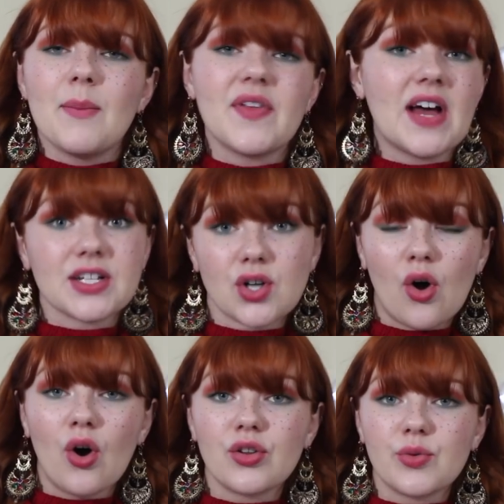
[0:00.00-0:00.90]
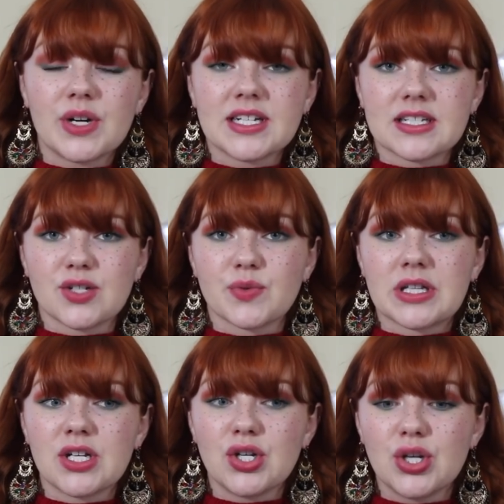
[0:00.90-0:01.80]
but that's all the witnesses
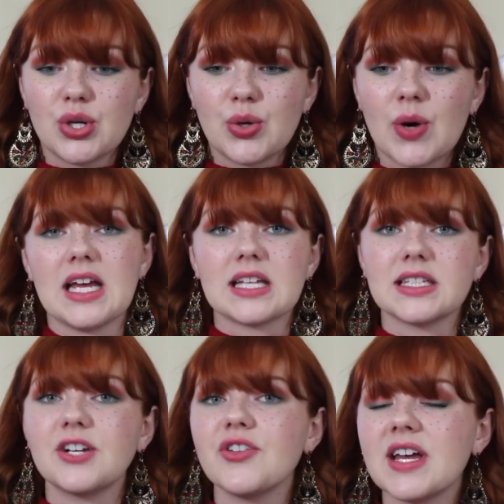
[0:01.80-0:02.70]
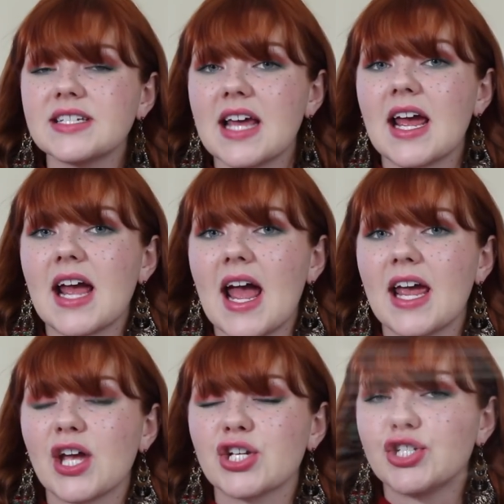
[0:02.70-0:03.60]
really knew. And later that day,
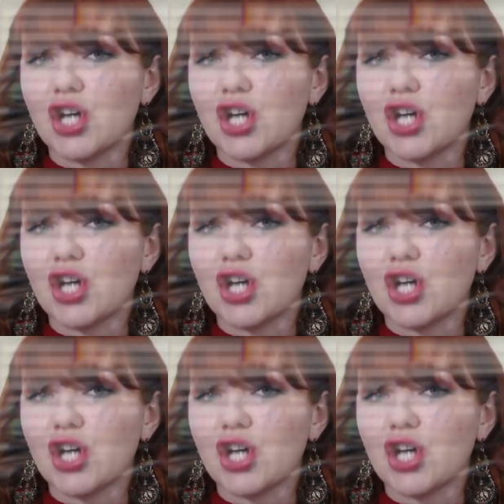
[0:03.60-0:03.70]
a